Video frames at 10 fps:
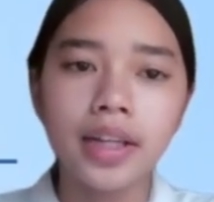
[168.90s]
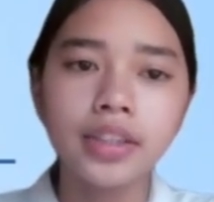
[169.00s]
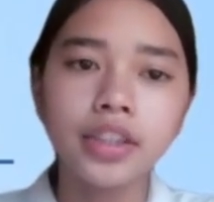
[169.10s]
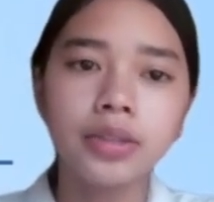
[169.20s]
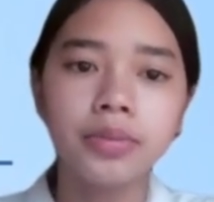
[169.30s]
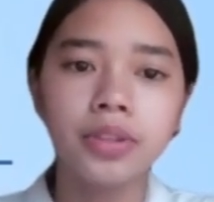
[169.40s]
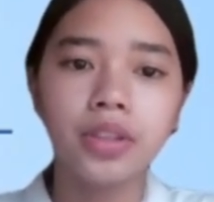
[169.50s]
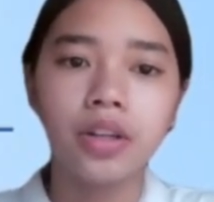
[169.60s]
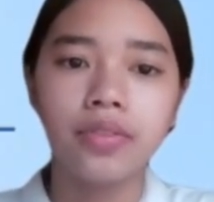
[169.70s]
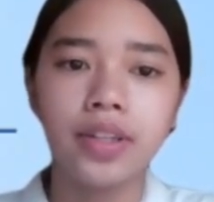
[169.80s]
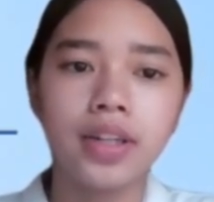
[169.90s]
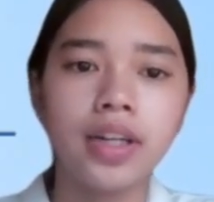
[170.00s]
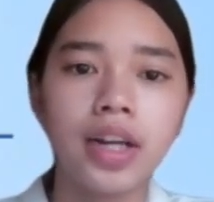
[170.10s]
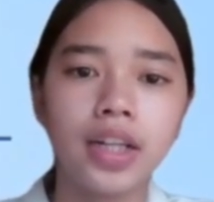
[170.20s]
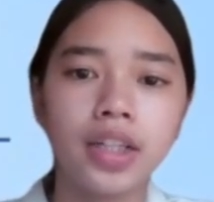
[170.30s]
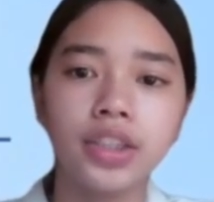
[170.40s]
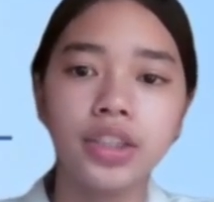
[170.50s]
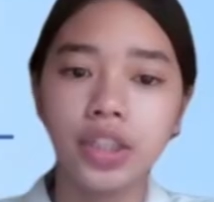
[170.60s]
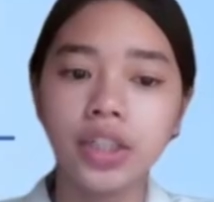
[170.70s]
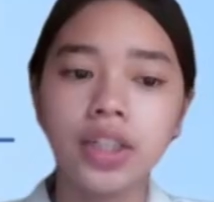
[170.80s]
In terms of the analytical
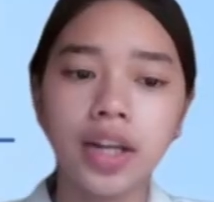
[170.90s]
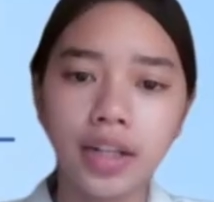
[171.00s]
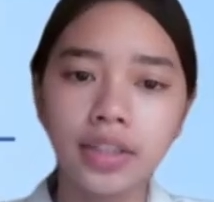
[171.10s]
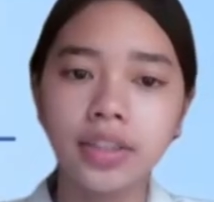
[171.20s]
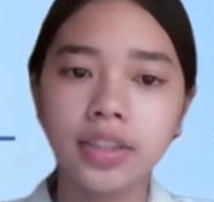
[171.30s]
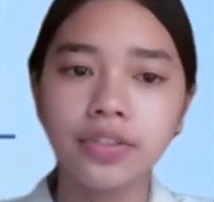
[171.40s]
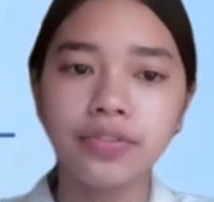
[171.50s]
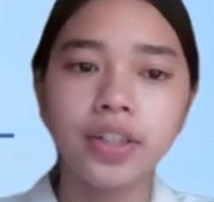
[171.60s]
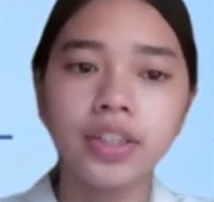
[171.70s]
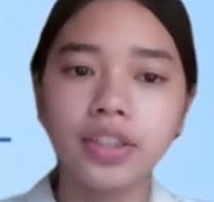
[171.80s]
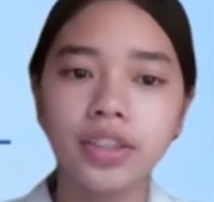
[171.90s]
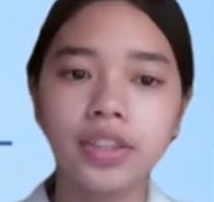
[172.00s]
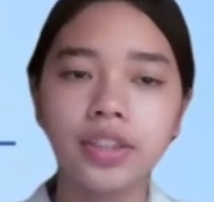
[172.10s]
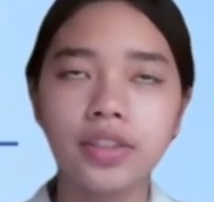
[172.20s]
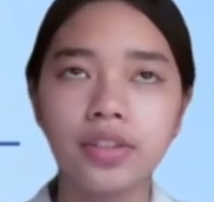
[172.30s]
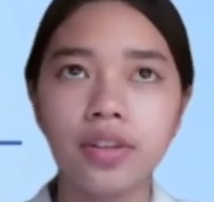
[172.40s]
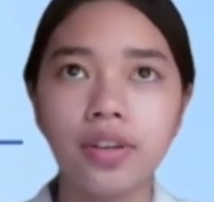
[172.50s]
circuit analysis, the first